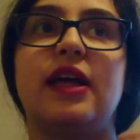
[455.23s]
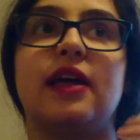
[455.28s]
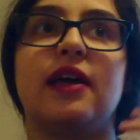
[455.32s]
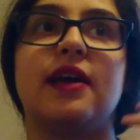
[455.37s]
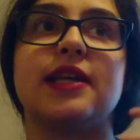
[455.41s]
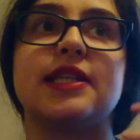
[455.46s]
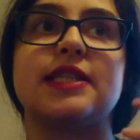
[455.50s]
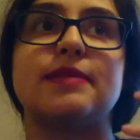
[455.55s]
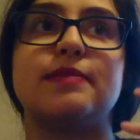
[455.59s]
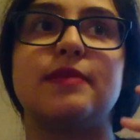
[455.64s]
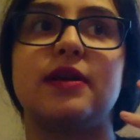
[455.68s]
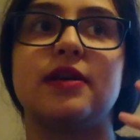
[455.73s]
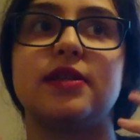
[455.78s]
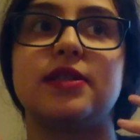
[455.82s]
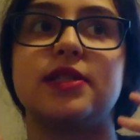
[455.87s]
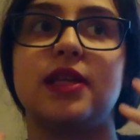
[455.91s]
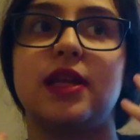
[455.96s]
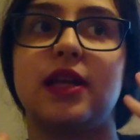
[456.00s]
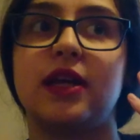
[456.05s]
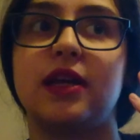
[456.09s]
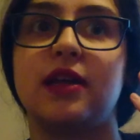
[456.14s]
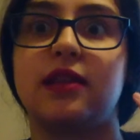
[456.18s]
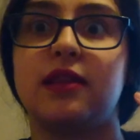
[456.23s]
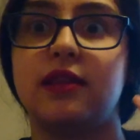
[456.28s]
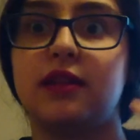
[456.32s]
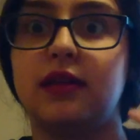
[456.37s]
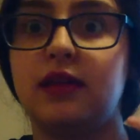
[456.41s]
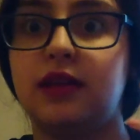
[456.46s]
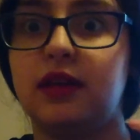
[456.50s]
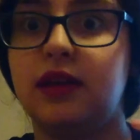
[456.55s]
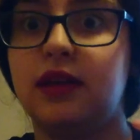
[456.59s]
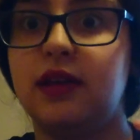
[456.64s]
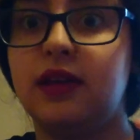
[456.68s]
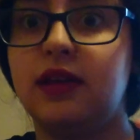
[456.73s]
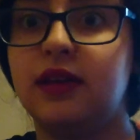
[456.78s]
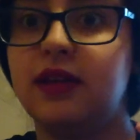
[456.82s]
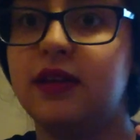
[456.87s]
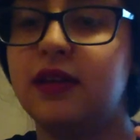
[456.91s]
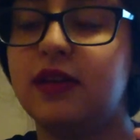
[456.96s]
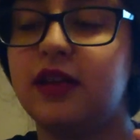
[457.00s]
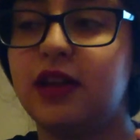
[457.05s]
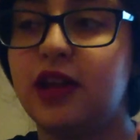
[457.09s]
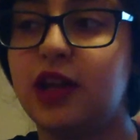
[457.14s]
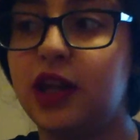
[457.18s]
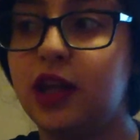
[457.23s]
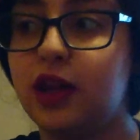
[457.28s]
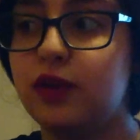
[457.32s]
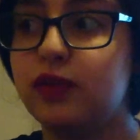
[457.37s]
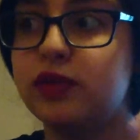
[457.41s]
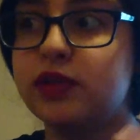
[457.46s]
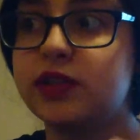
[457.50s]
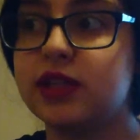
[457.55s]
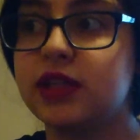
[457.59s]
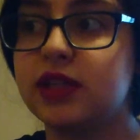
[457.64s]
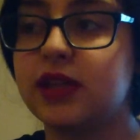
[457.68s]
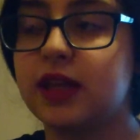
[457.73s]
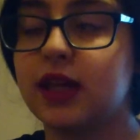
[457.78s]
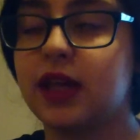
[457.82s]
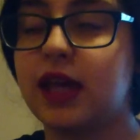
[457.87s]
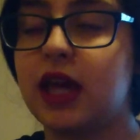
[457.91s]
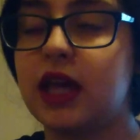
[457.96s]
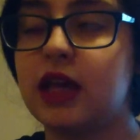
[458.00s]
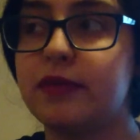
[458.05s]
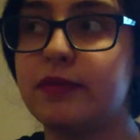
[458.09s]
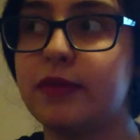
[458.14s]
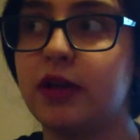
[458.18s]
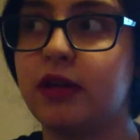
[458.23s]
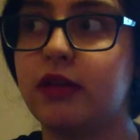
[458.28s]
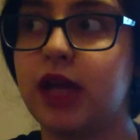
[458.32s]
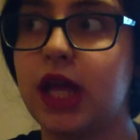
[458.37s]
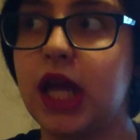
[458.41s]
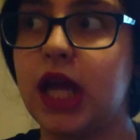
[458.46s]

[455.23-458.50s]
It smells like the lotion that came out